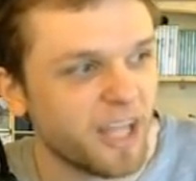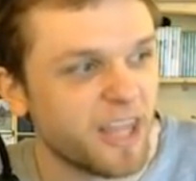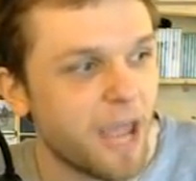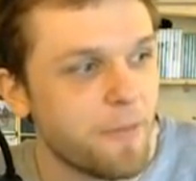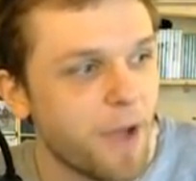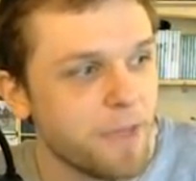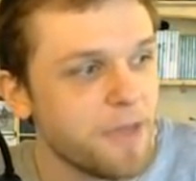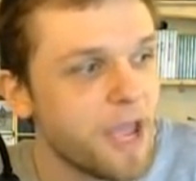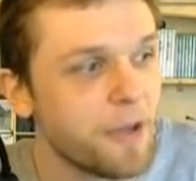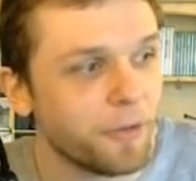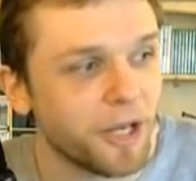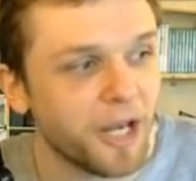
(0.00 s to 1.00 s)
They might be
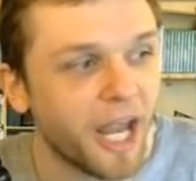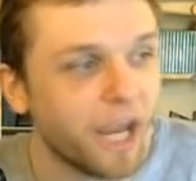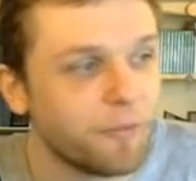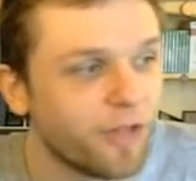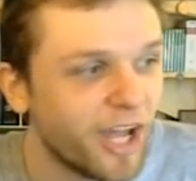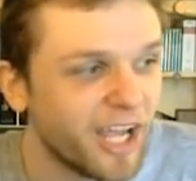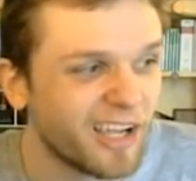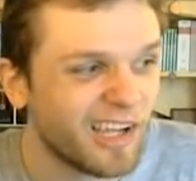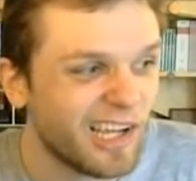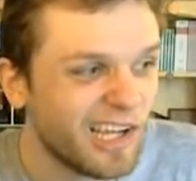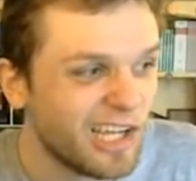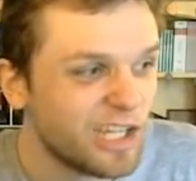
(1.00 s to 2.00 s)
able to name
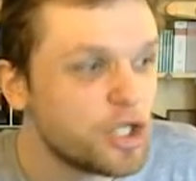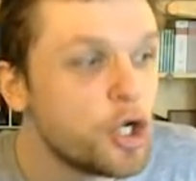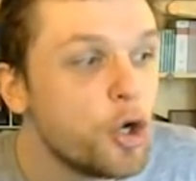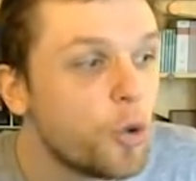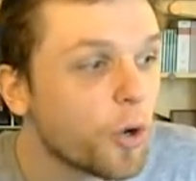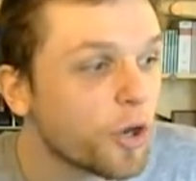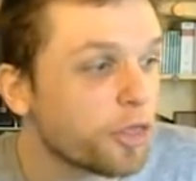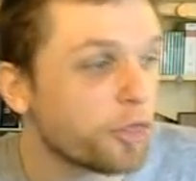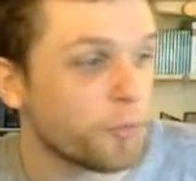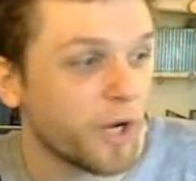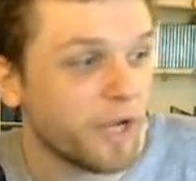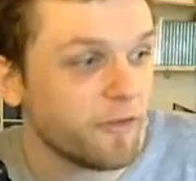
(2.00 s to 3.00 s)
2 or
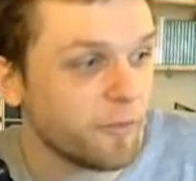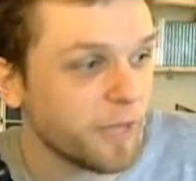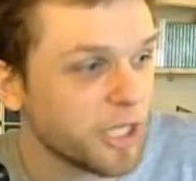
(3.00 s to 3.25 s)
3 of them.